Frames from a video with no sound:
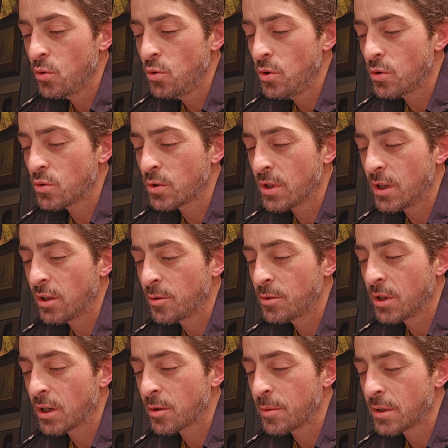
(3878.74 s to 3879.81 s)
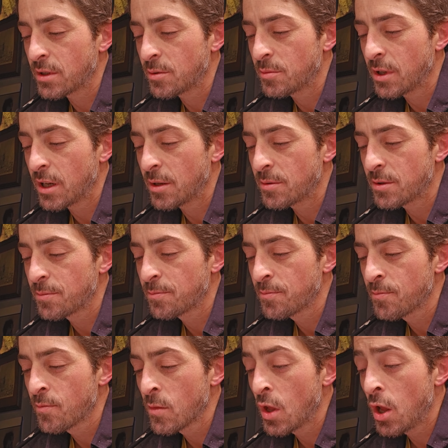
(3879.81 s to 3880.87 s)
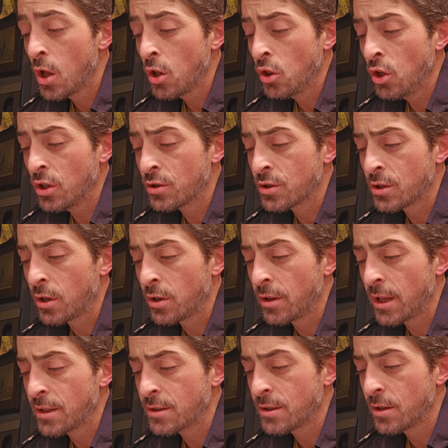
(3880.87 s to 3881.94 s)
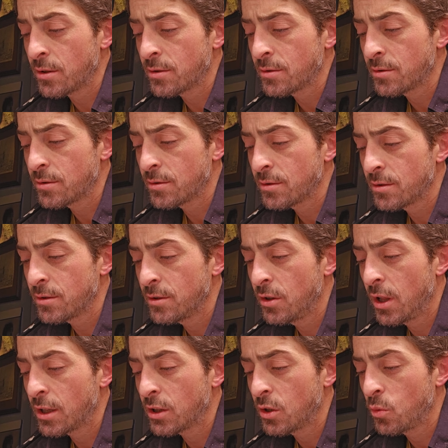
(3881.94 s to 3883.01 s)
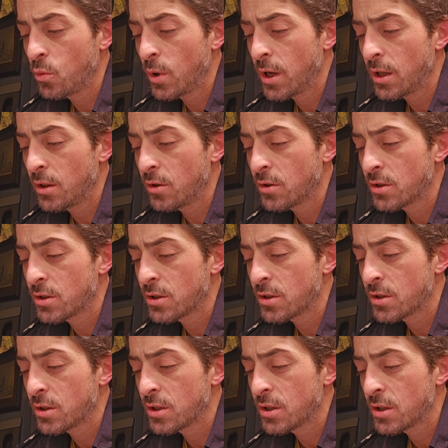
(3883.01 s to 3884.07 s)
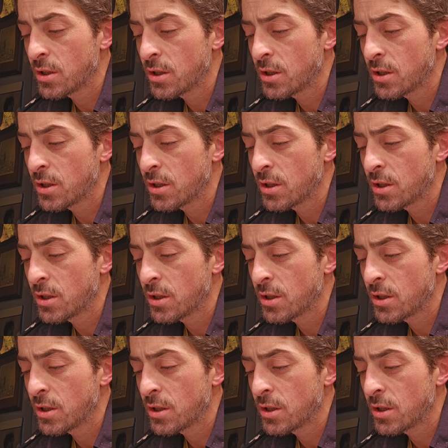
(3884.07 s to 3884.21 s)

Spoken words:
Who knows what the hell I'm talking about sometimes. Look at the stone. You like the stone? You like the way it looks?